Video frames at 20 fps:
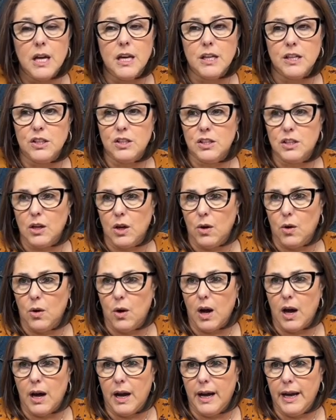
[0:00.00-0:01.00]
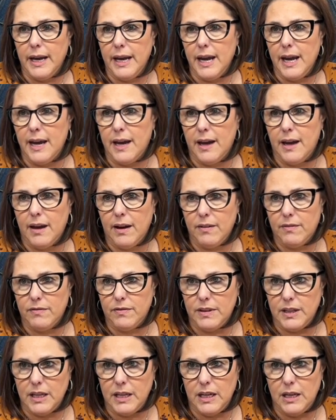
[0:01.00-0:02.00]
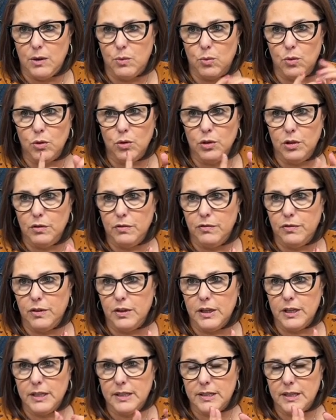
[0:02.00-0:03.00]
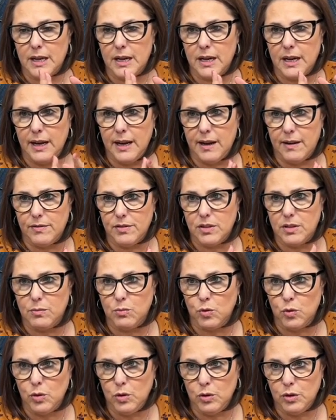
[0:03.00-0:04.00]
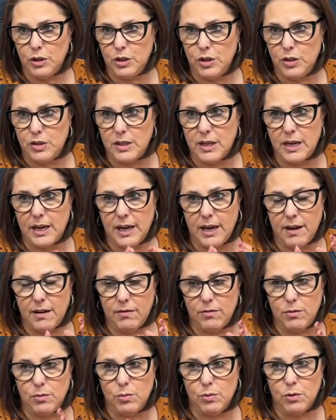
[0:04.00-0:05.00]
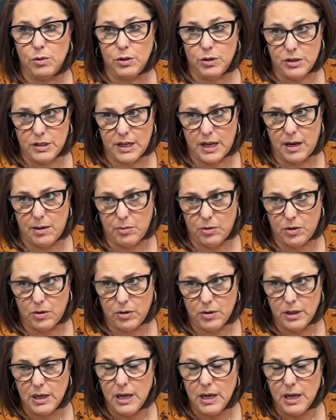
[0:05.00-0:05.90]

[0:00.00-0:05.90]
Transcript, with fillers: So I have the ruler foot and I have some rulers and I have the ruler table.